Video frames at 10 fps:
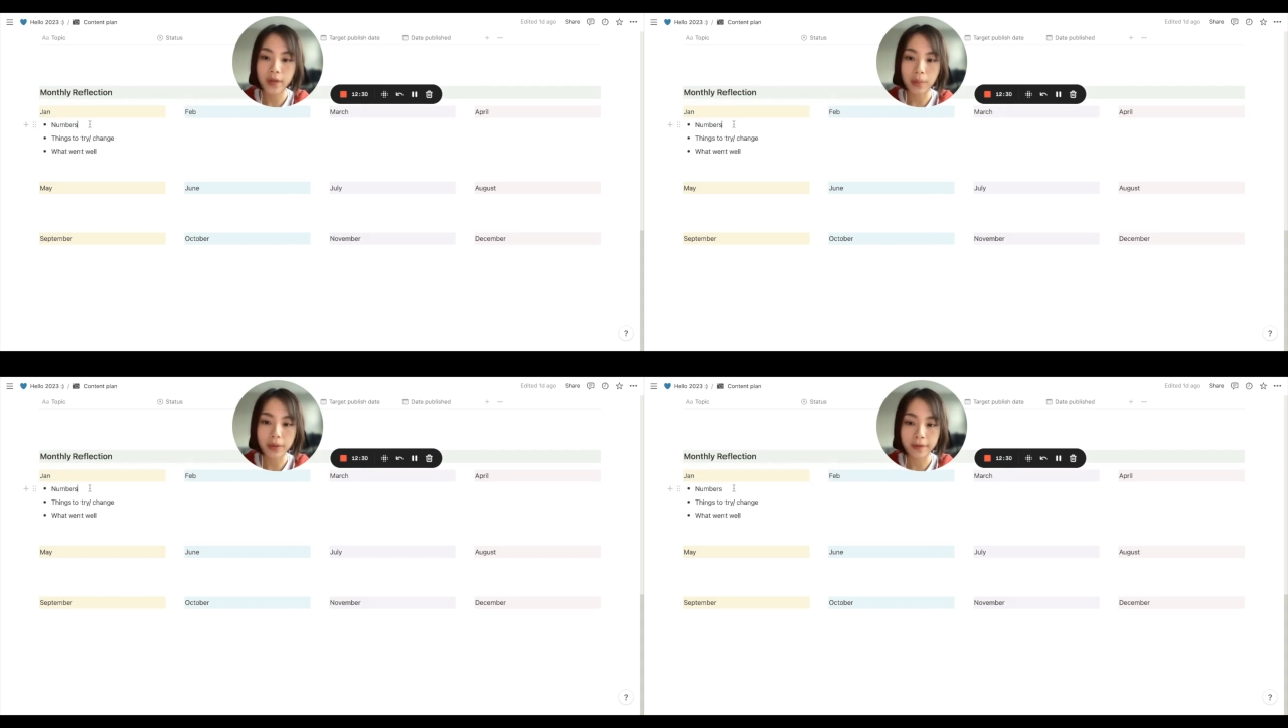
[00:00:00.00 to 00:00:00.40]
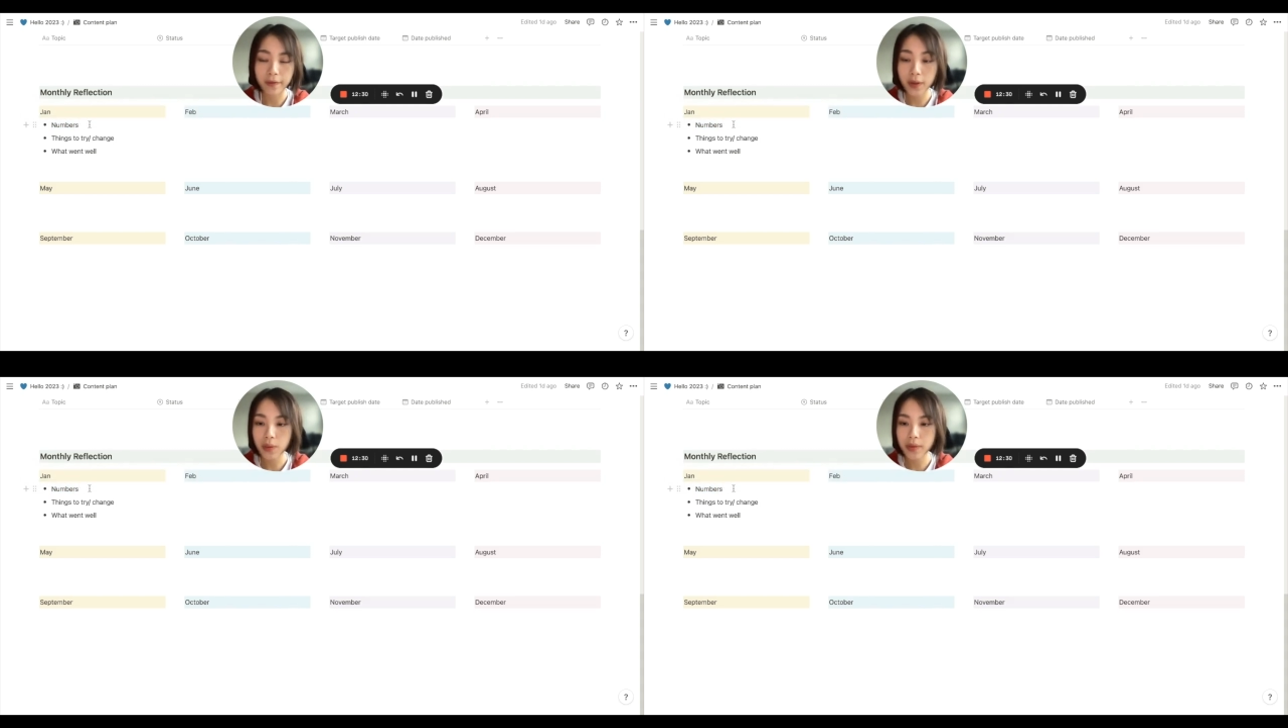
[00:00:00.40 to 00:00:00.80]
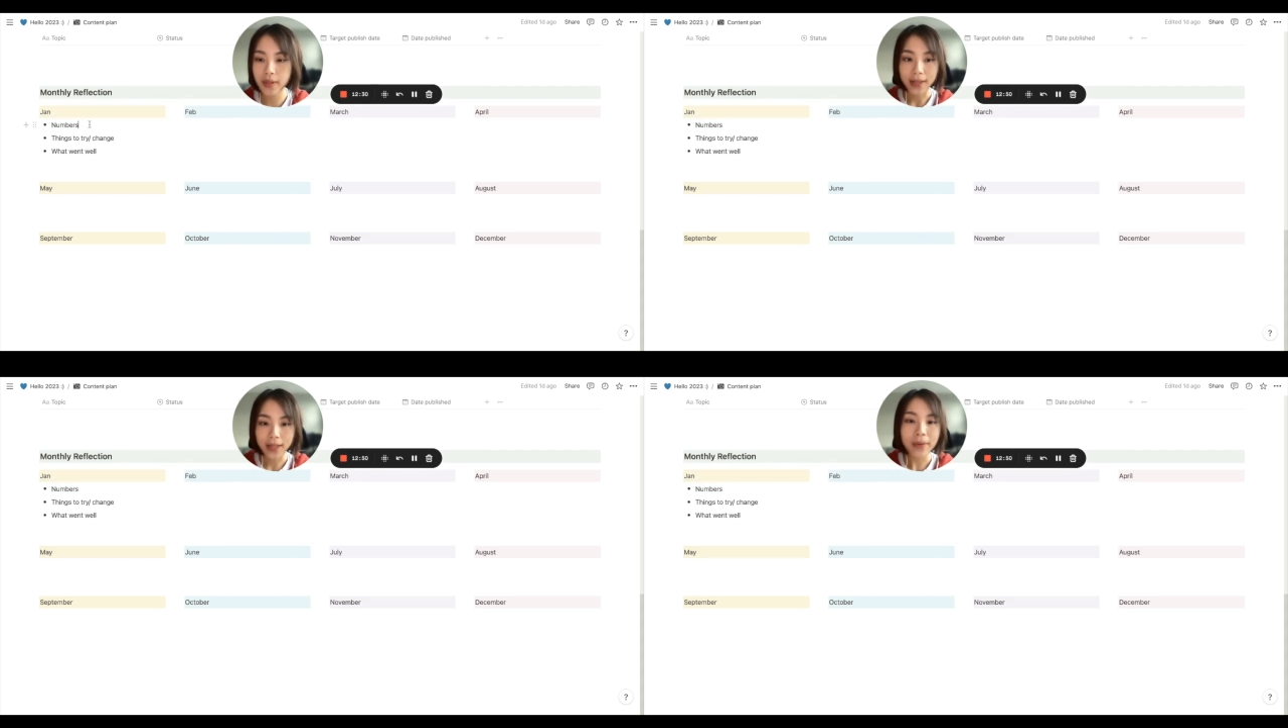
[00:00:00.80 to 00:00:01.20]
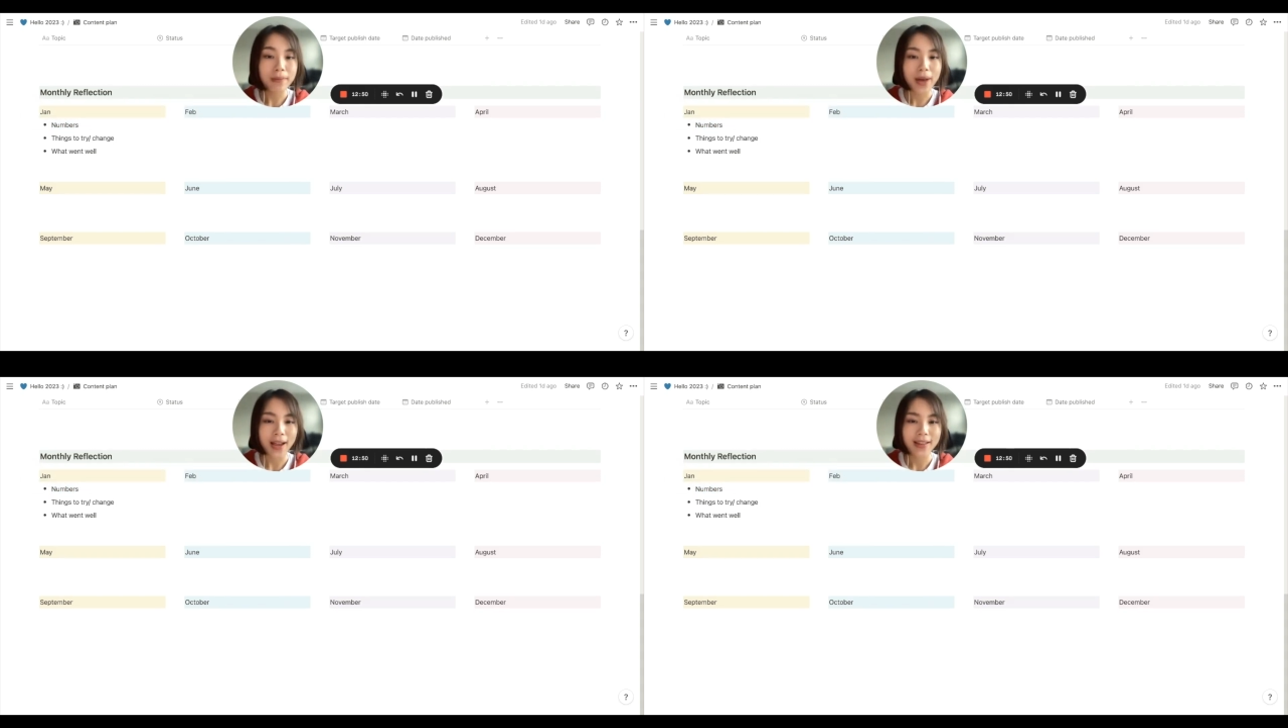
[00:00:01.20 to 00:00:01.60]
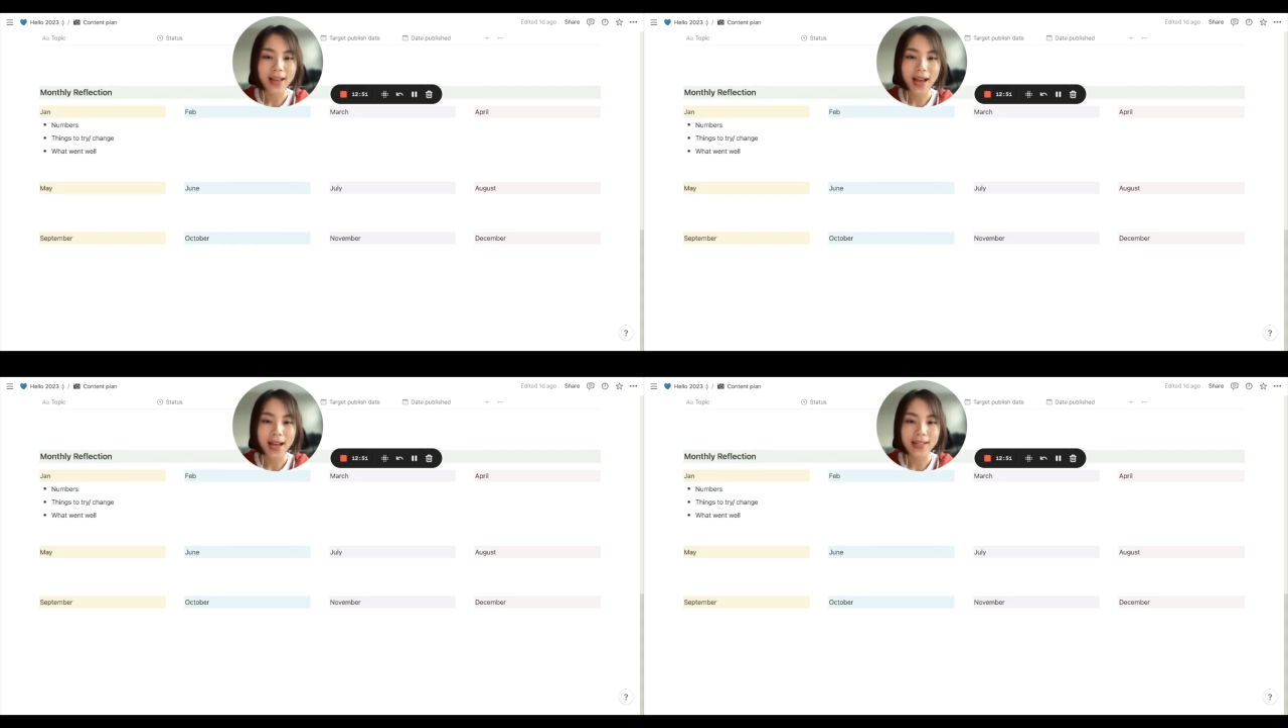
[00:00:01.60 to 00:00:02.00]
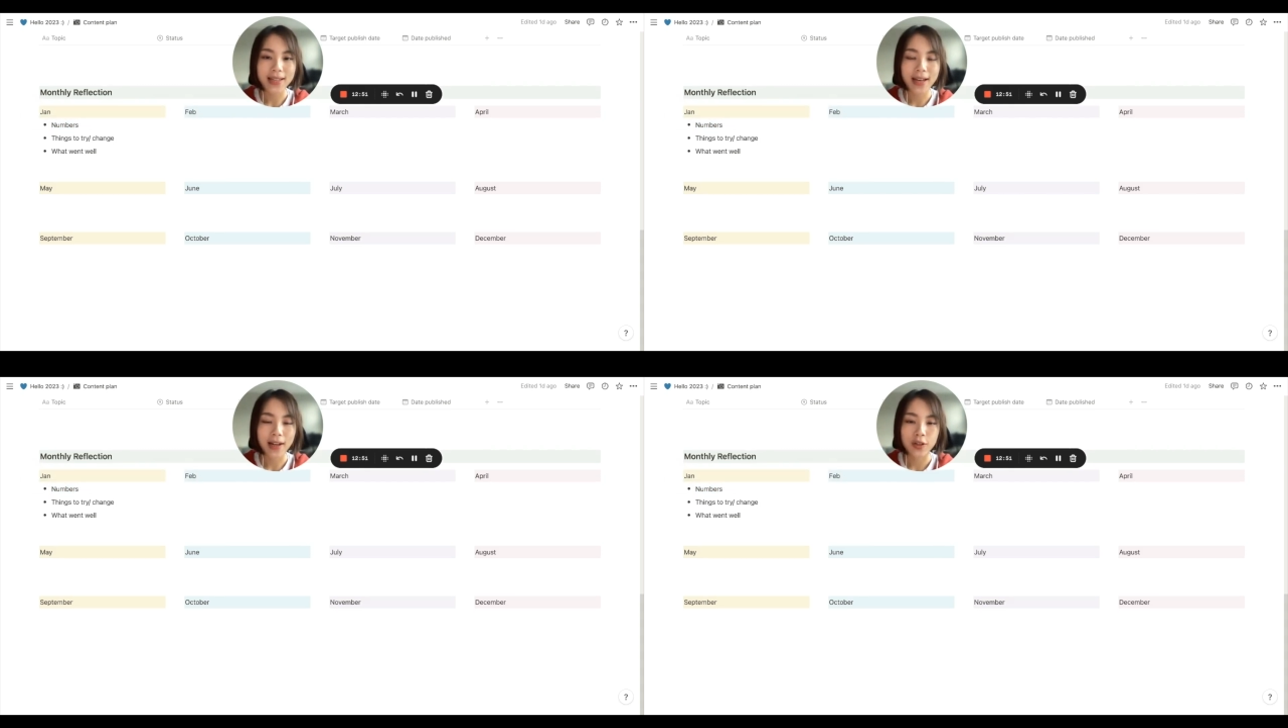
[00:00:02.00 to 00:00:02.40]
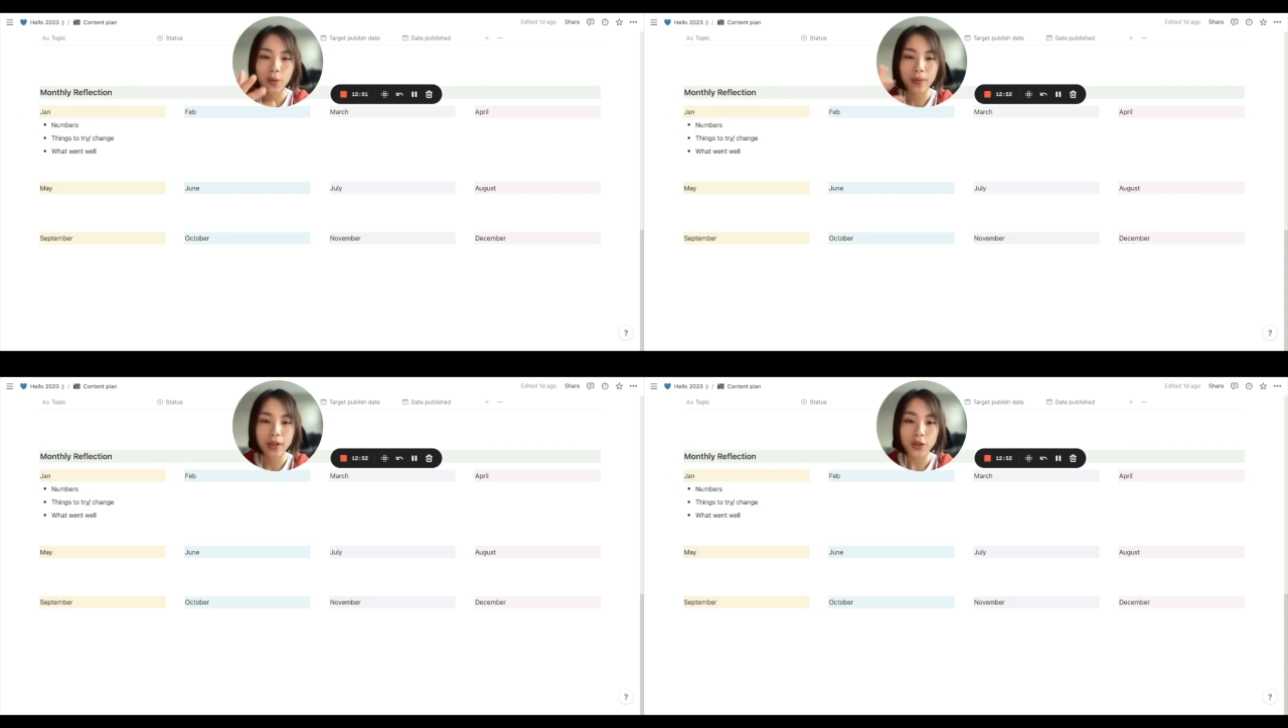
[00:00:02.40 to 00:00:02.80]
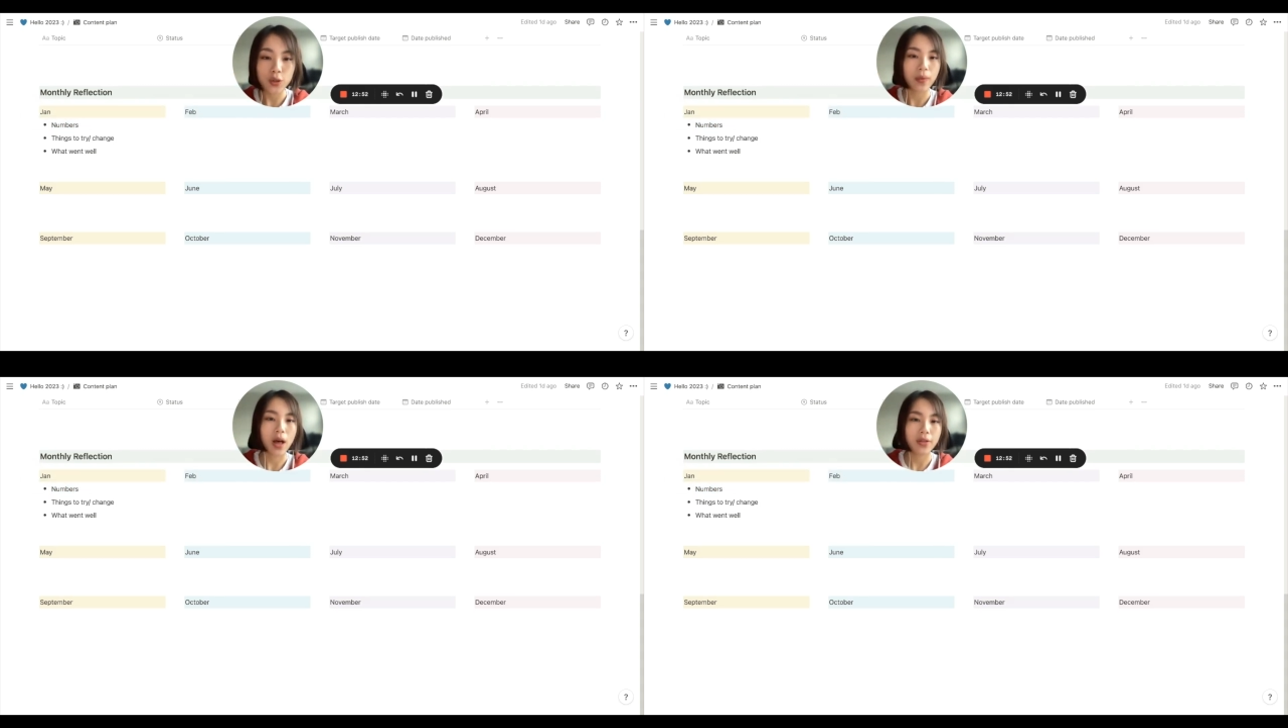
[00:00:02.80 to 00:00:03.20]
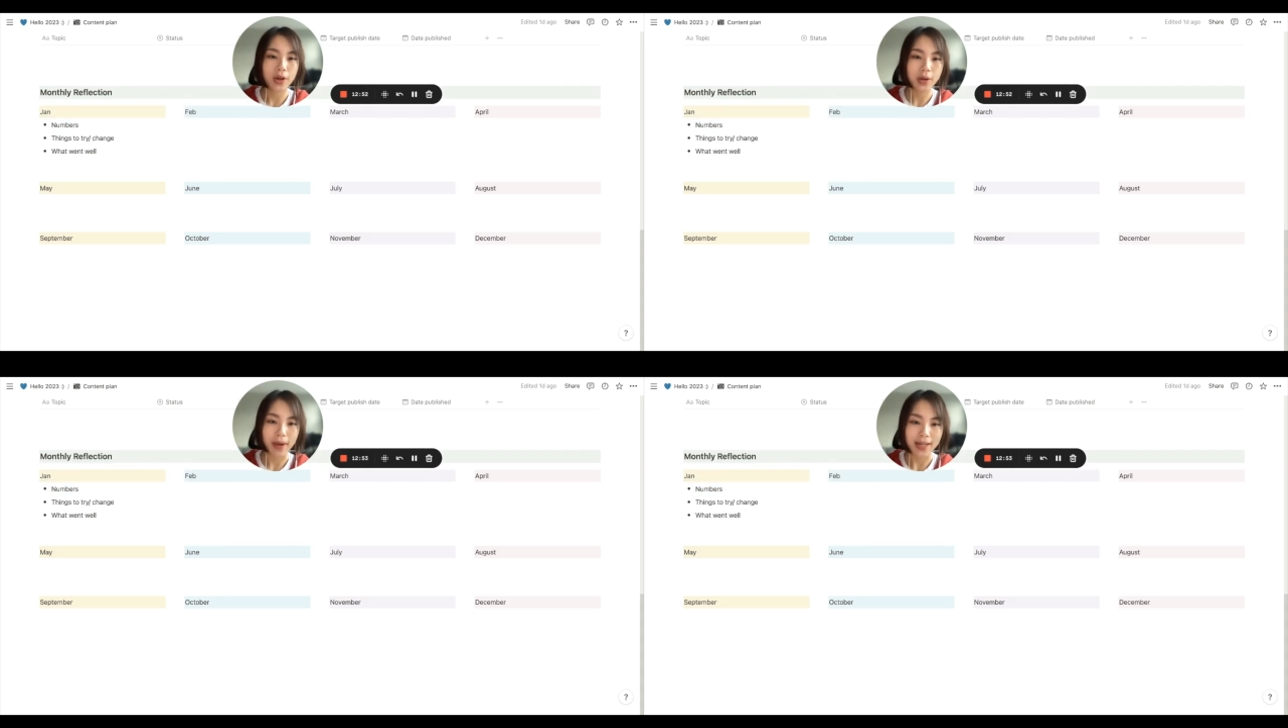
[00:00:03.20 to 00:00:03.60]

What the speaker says: number of views, but keep in mind that don't be too bothered by